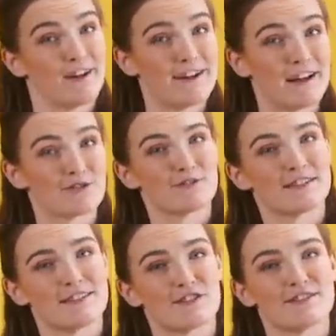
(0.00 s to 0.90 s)
financial
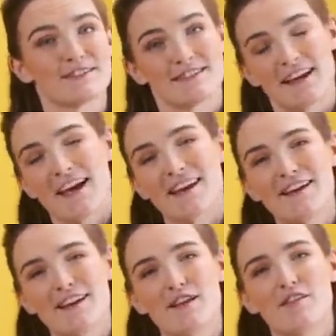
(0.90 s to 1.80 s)
decisions today
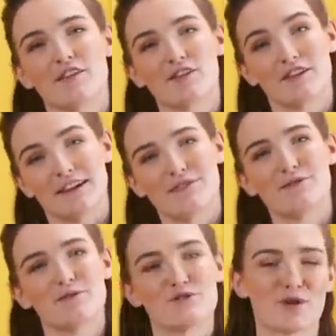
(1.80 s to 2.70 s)
that could leave
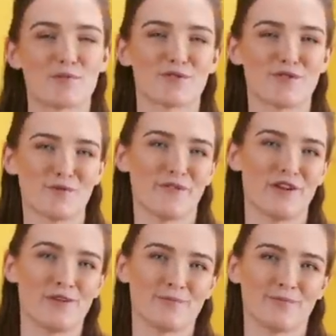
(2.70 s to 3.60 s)
you in trouble tomorrow.